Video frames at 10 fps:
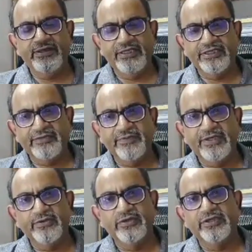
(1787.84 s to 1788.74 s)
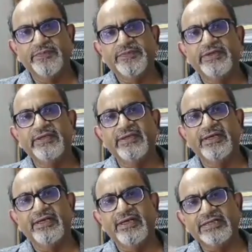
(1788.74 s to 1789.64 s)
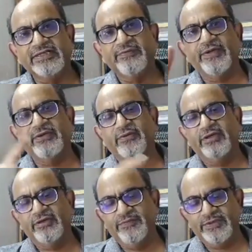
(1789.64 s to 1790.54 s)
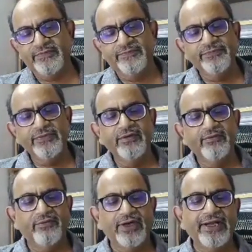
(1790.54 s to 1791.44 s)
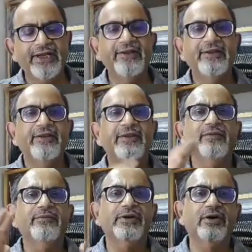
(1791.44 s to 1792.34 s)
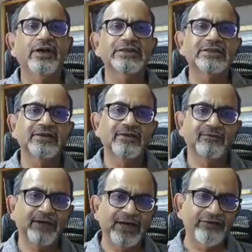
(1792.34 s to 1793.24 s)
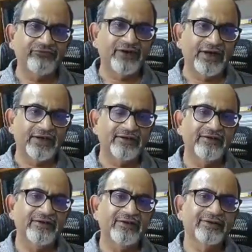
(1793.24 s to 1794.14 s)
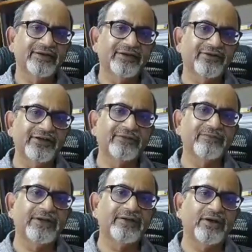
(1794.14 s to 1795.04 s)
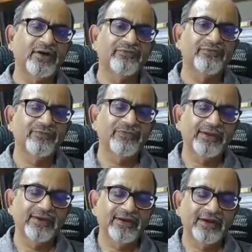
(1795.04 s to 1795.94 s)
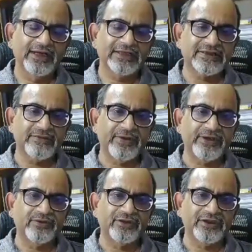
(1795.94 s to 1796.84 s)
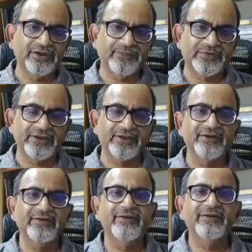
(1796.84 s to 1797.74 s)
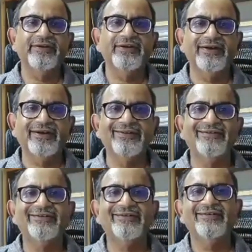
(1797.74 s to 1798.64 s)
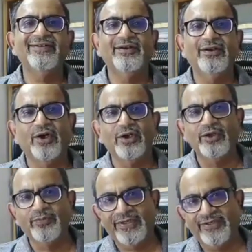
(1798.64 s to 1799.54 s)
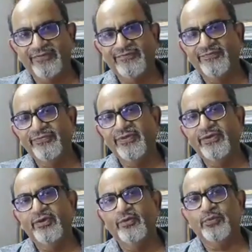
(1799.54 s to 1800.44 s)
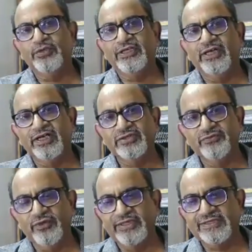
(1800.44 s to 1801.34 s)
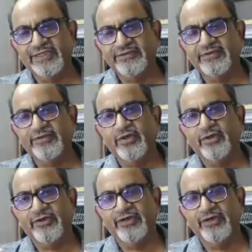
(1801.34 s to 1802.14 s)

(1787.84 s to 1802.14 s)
intraperitoneal rupture and extraperitoneal rupture. Why? Because by far the treatment of extraperitoneal rupture is non-operative. You put a large Foley's catheter on